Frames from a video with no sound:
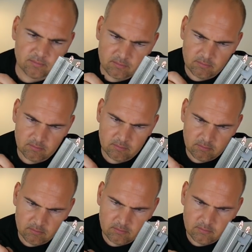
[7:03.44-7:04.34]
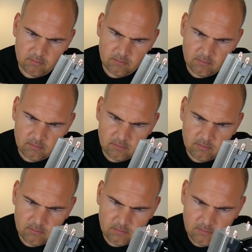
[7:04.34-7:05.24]

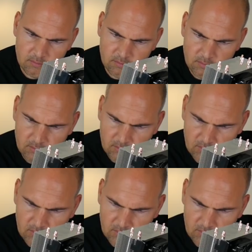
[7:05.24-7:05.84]
Nobody speaks.